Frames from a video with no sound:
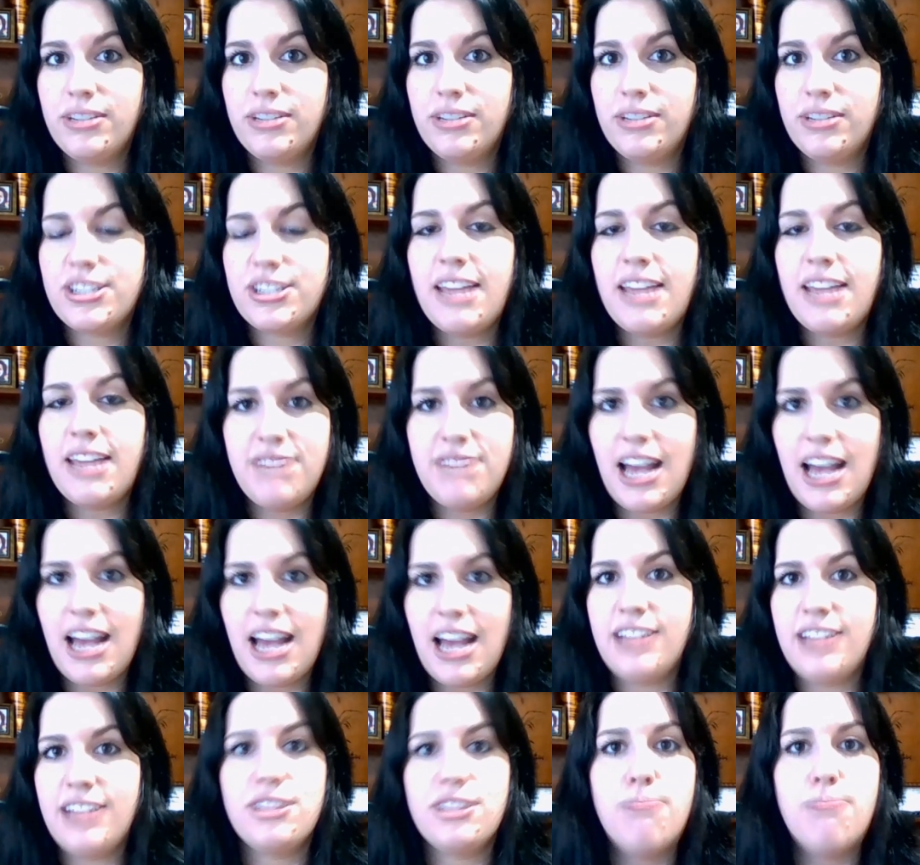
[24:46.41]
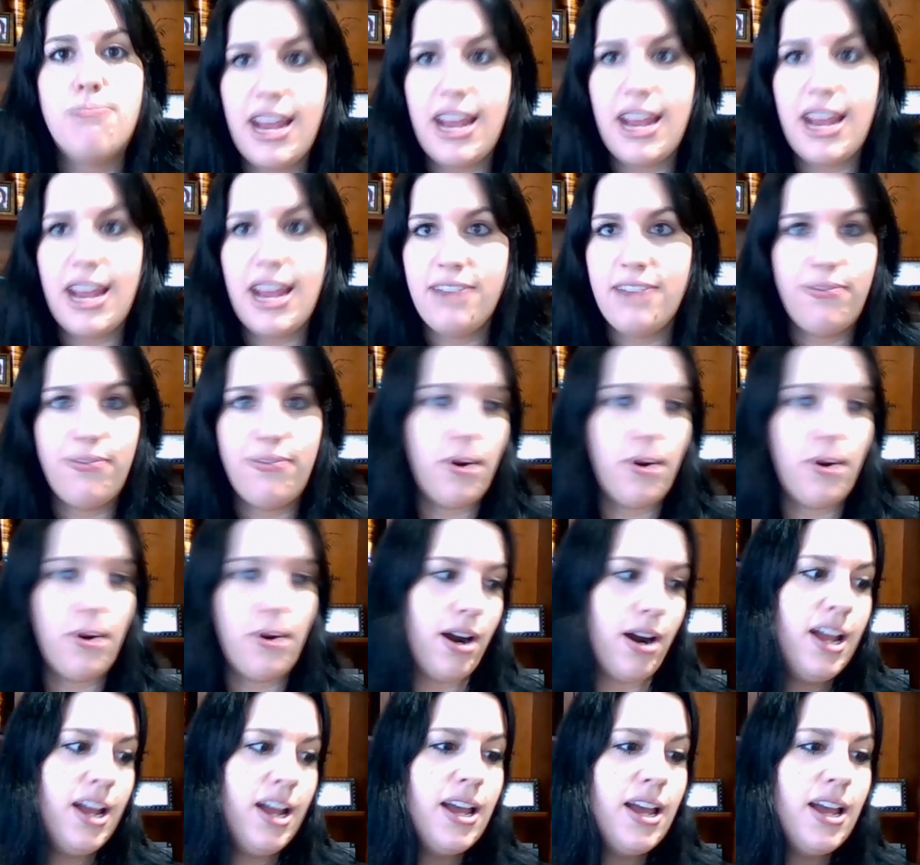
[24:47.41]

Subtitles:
They're safety eyes. They're made for